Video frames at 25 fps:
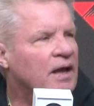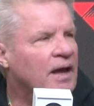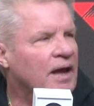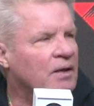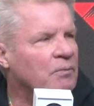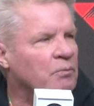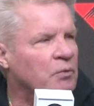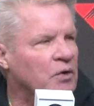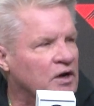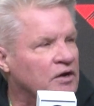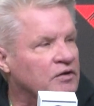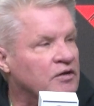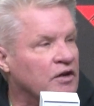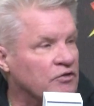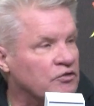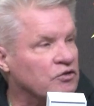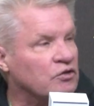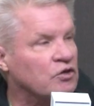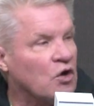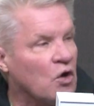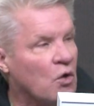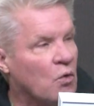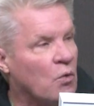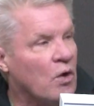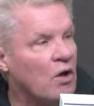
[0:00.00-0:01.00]
And when it
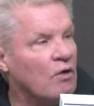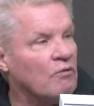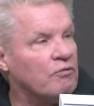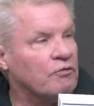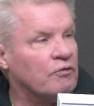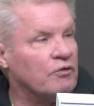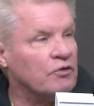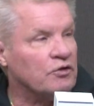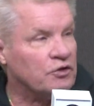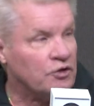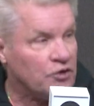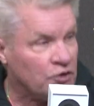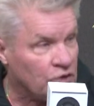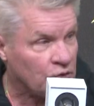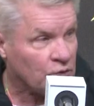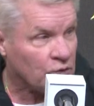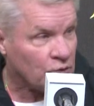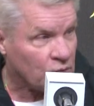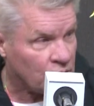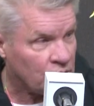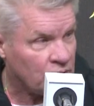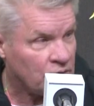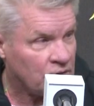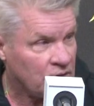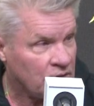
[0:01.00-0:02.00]
doesn't go well for
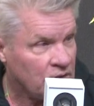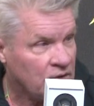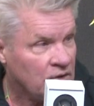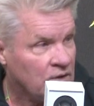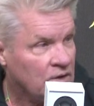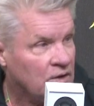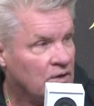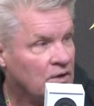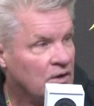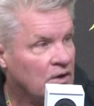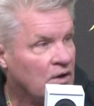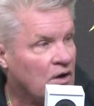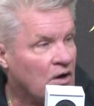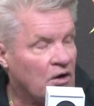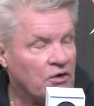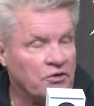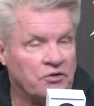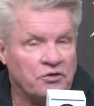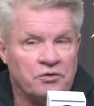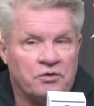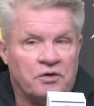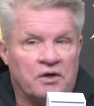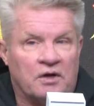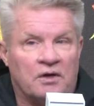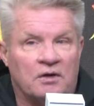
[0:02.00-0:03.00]
you, are
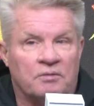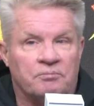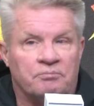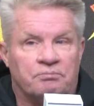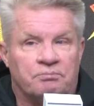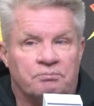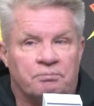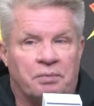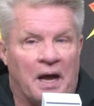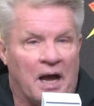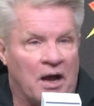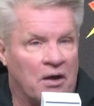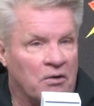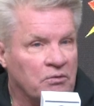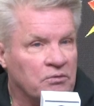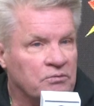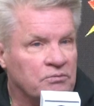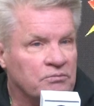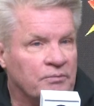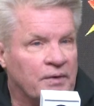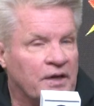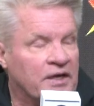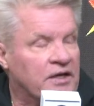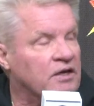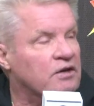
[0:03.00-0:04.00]
you going to
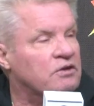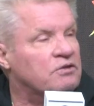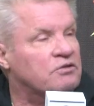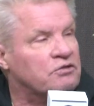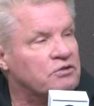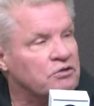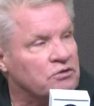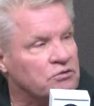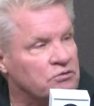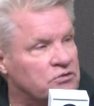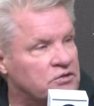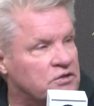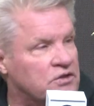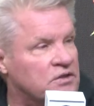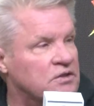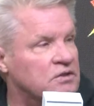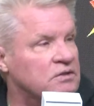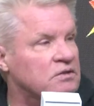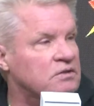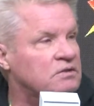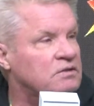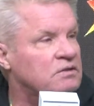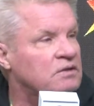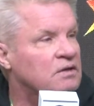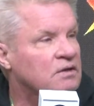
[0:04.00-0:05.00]
pout, make
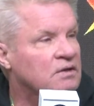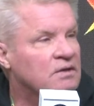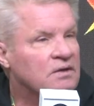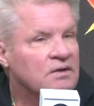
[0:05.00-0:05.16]
excuses,